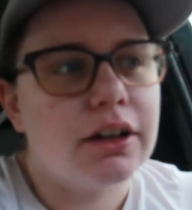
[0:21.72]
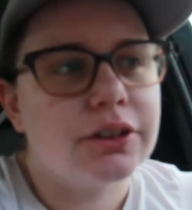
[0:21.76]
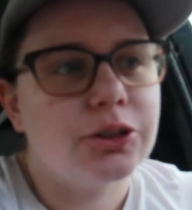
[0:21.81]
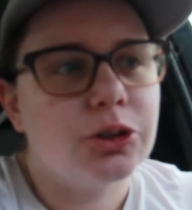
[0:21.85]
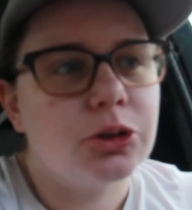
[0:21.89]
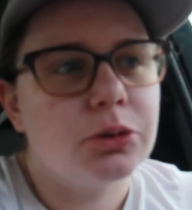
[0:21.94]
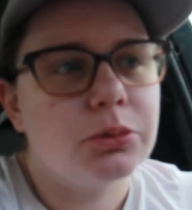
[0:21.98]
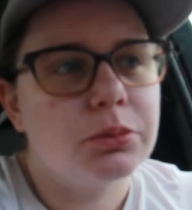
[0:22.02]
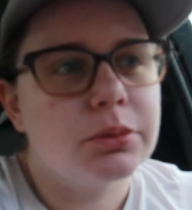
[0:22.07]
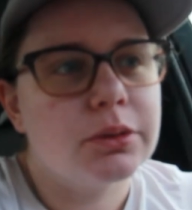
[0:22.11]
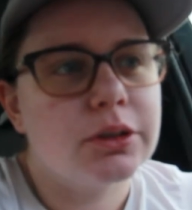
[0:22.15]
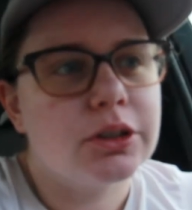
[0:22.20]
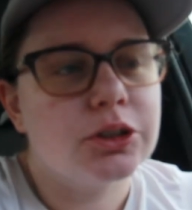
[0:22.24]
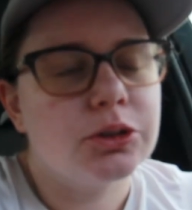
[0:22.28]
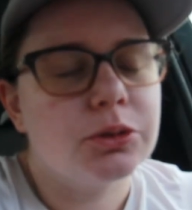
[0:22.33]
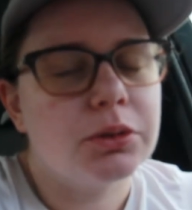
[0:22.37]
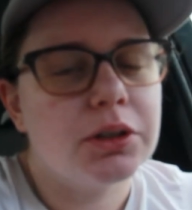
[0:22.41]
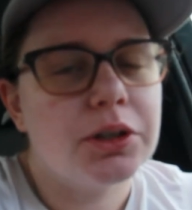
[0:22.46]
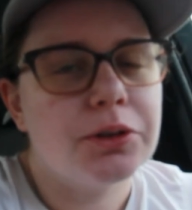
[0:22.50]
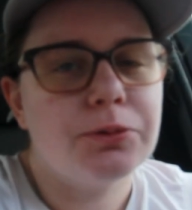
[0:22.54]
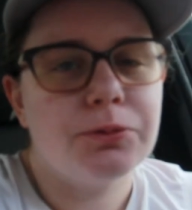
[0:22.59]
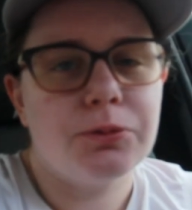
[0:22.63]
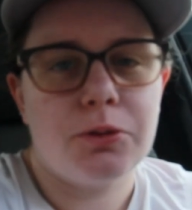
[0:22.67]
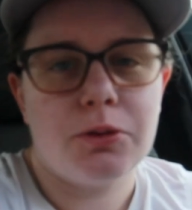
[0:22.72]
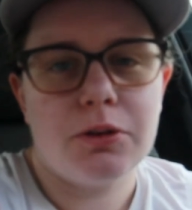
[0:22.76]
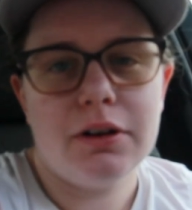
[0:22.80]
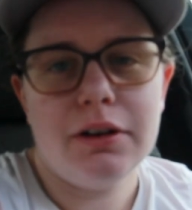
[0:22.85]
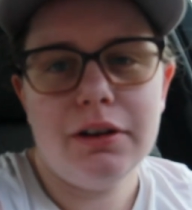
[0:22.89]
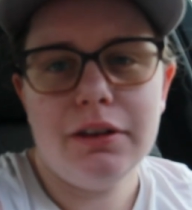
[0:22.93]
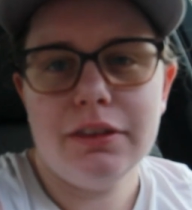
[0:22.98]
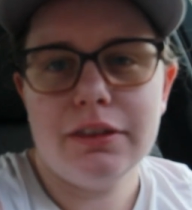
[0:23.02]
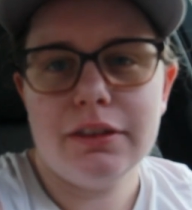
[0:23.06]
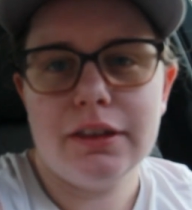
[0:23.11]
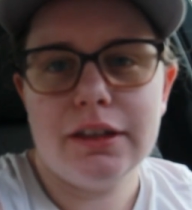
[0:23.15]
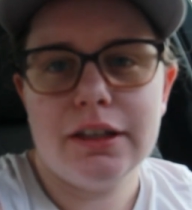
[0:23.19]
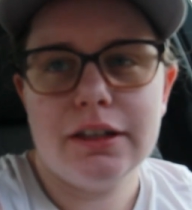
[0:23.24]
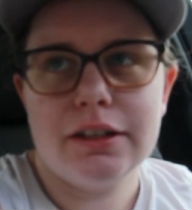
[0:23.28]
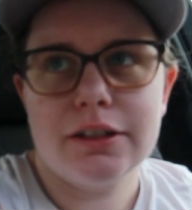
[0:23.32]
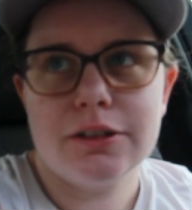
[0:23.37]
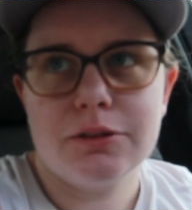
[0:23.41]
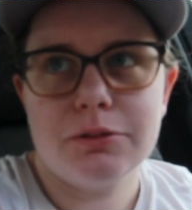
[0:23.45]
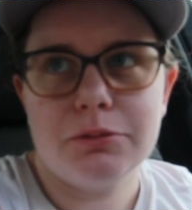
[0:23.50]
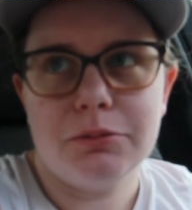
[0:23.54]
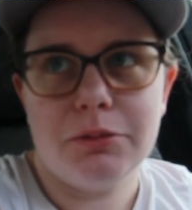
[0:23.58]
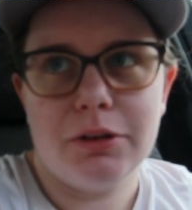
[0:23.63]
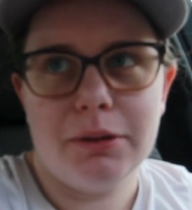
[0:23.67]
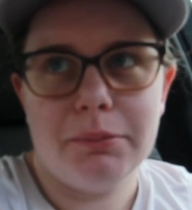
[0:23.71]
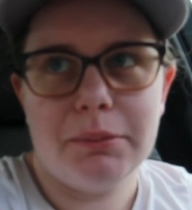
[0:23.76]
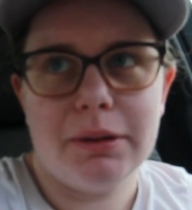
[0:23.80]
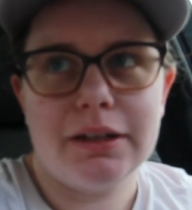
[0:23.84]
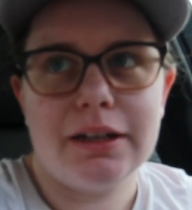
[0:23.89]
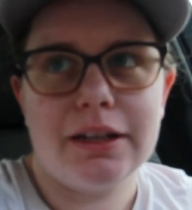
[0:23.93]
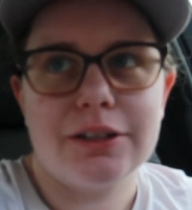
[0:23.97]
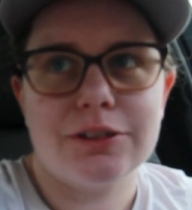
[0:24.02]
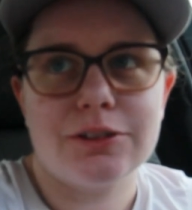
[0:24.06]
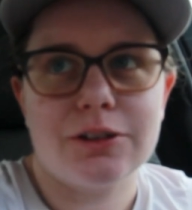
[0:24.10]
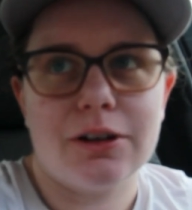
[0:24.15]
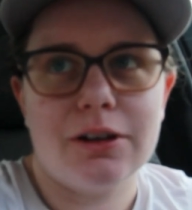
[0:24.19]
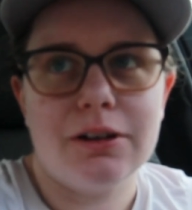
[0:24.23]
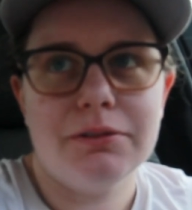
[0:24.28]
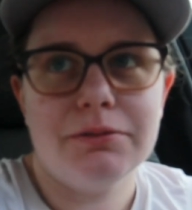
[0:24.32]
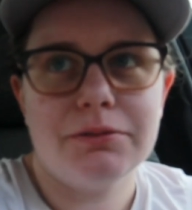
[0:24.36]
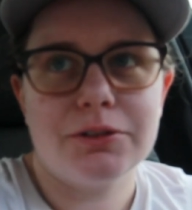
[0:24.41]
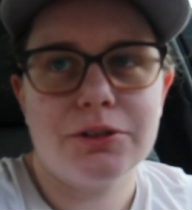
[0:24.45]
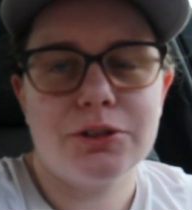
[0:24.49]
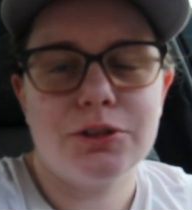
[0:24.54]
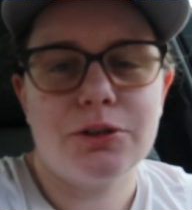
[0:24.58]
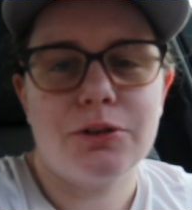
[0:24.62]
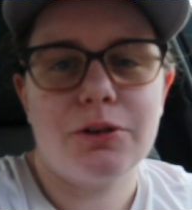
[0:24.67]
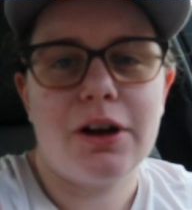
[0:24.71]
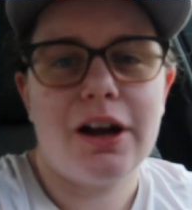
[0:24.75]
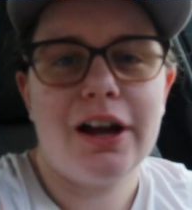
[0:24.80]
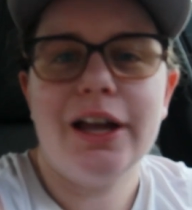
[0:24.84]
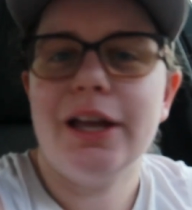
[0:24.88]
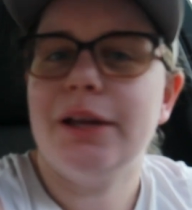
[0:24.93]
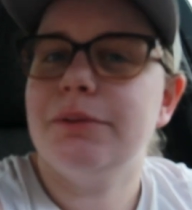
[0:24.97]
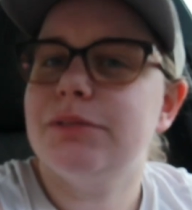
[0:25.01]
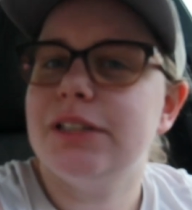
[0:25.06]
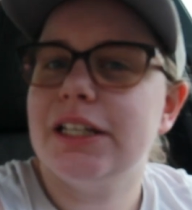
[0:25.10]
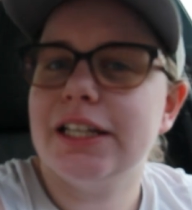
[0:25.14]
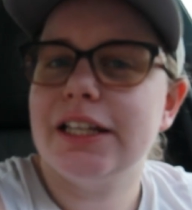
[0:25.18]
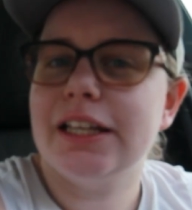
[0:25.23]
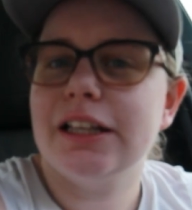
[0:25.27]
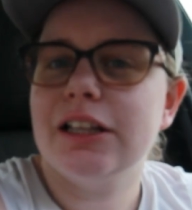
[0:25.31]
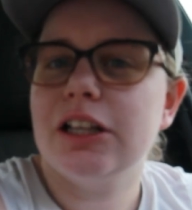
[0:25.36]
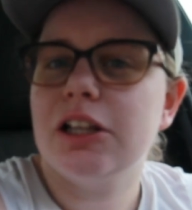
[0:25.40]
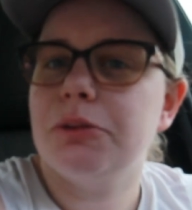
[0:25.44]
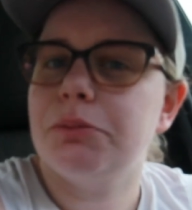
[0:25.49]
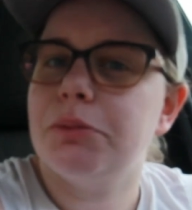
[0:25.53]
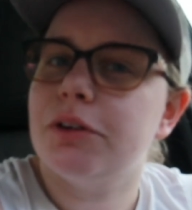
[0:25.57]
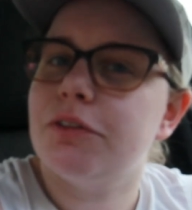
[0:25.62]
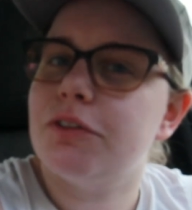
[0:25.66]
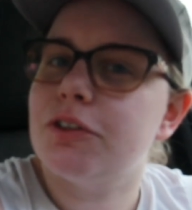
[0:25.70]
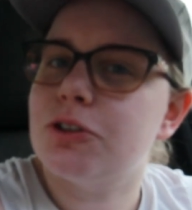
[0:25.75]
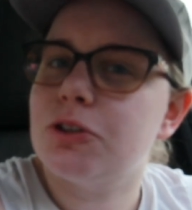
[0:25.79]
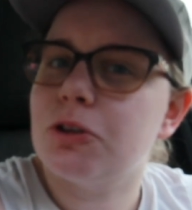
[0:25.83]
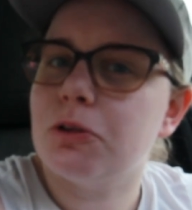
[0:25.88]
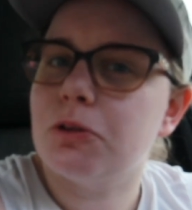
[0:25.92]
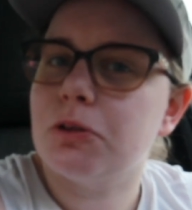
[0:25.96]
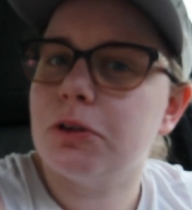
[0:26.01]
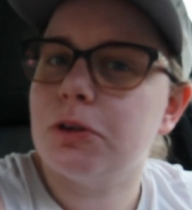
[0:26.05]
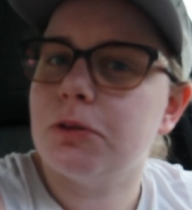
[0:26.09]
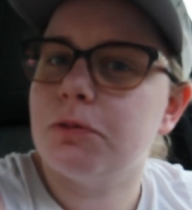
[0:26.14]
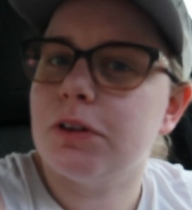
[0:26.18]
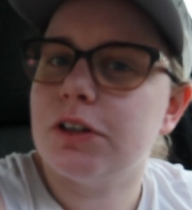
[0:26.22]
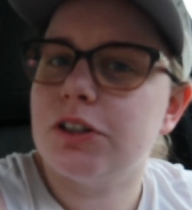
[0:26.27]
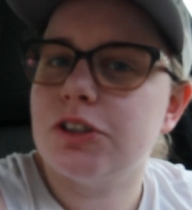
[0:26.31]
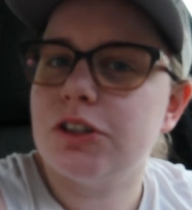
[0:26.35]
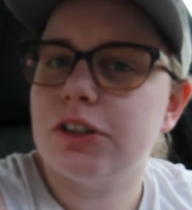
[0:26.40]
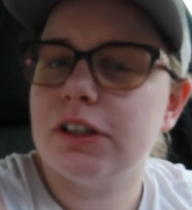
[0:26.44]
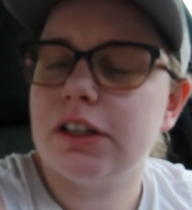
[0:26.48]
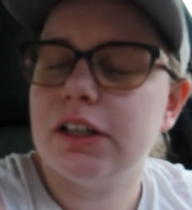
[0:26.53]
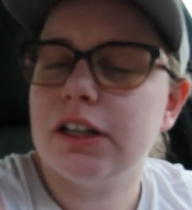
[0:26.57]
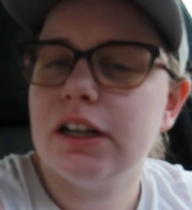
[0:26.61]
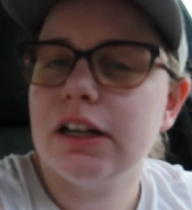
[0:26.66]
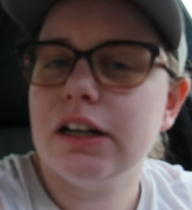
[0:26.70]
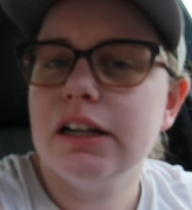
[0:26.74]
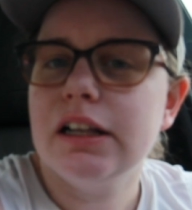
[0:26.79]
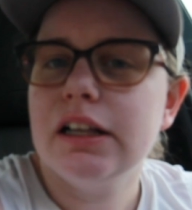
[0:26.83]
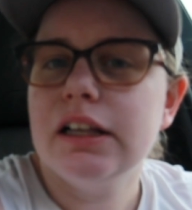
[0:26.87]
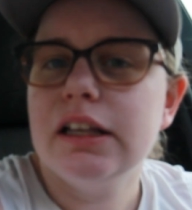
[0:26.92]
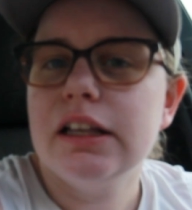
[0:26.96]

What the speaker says: October 24th. It is one of my days off, so I am taking a little bit of a solo adventure here.